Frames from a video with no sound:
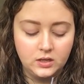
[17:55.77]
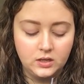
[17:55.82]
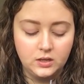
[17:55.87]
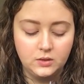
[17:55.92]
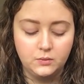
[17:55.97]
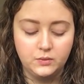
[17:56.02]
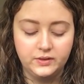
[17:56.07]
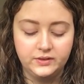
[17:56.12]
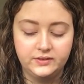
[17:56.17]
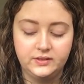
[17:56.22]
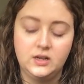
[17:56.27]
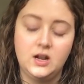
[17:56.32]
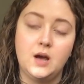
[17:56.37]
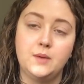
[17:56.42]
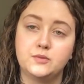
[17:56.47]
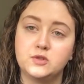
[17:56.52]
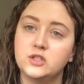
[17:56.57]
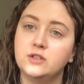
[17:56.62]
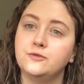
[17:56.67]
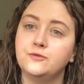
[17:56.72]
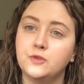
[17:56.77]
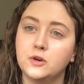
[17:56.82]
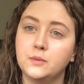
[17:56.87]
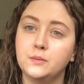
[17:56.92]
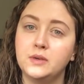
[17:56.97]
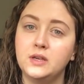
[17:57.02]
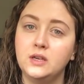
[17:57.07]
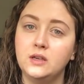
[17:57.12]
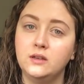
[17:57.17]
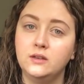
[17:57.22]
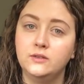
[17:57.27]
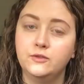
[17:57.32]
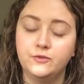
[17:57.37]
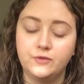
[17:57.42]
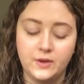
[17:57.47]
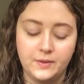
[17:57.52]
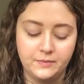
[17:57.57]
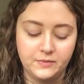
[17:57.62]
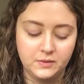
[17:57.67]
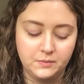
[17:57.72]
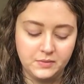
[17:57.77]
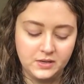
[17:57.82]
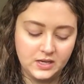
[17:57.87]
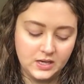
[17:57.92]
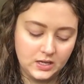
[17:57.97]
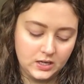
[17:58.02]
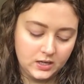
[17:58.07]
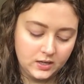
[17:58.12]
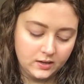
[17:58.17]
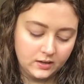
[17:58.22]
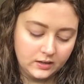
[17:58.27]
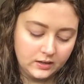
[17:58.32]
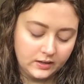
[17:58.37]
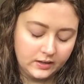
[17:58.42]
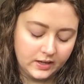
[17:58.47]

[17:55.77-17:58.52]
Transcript: it was an option for me from the beginning.